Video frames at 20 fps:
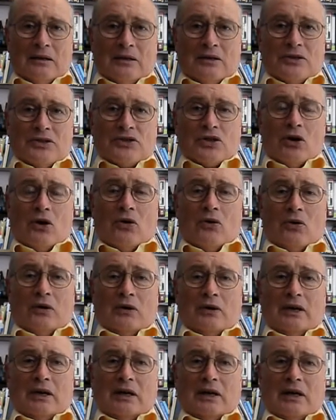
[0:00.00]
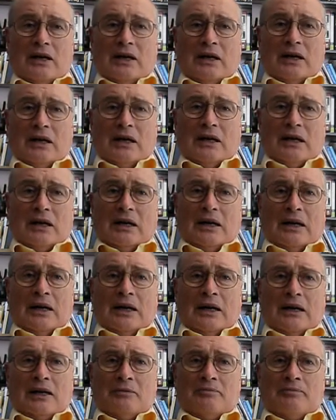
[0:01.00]
So
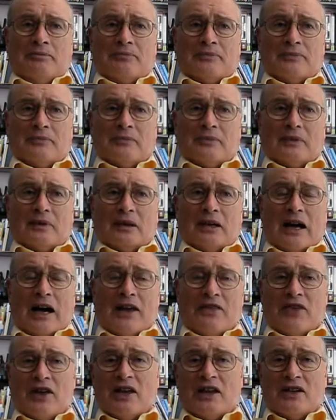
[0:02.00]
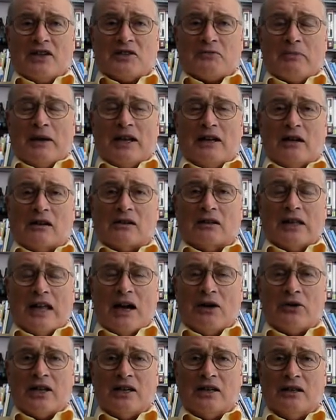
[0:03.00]
I think it's been a
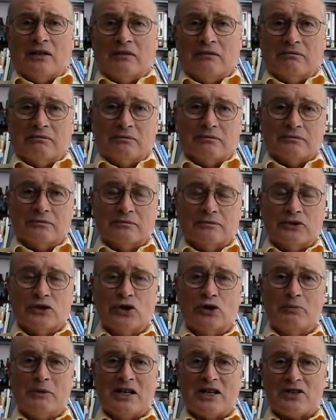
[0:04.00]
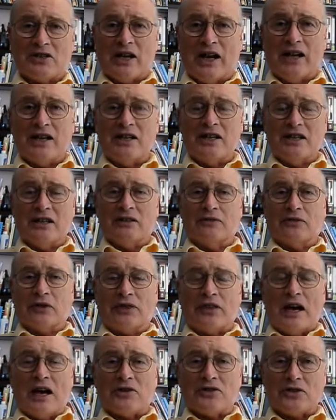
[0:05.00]
cloudy, dubious idea for
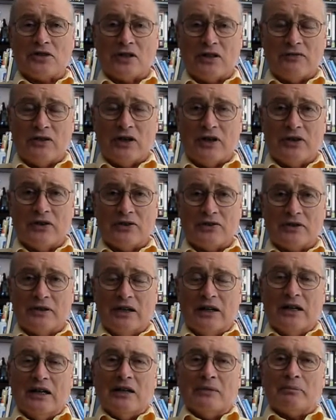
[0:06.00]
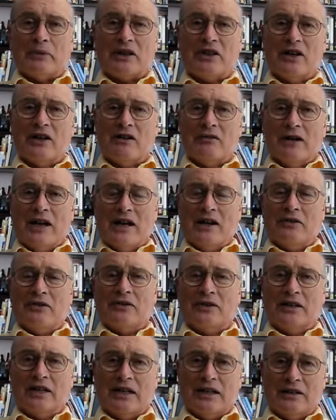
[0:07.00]
thousands of years. But then
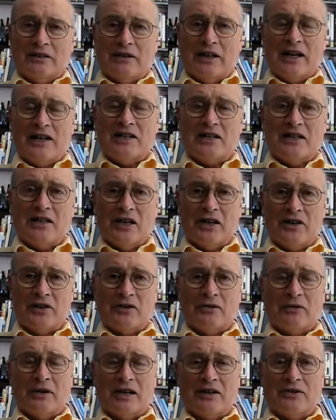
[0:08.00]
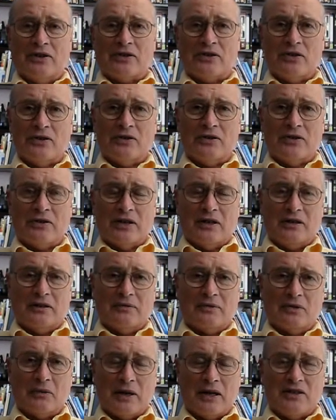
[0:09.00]
around 1900, around the turn of the
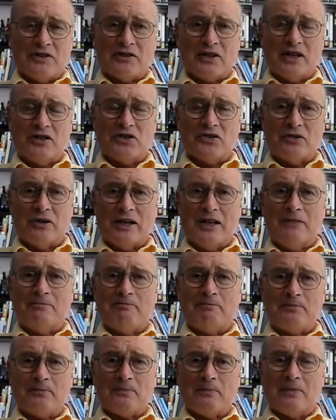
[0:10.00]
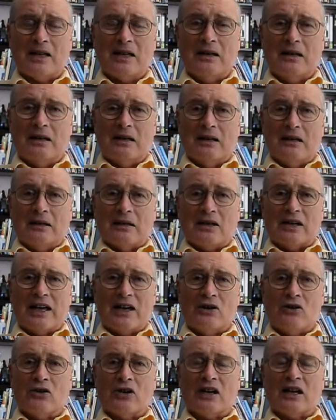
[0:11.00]
20th century,
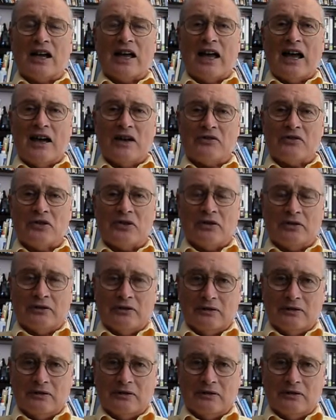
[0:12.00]
Georg Cantor